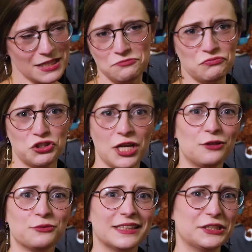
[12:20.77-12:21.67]

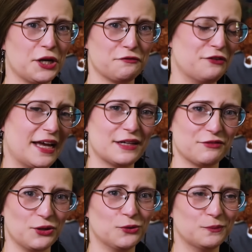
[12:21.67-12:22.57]
generally not a fan of
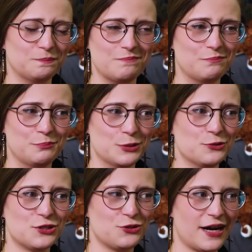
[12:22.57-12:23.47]
the whole
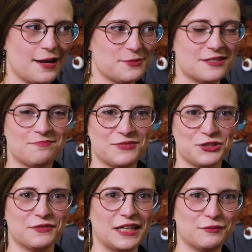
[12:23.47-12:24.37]
bootstraps,
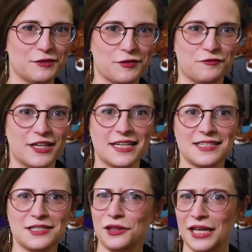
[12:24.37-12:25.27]
survival of the
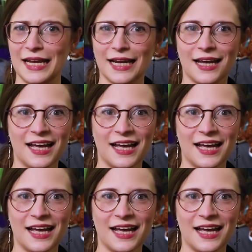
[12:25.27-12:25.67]
fittest thing,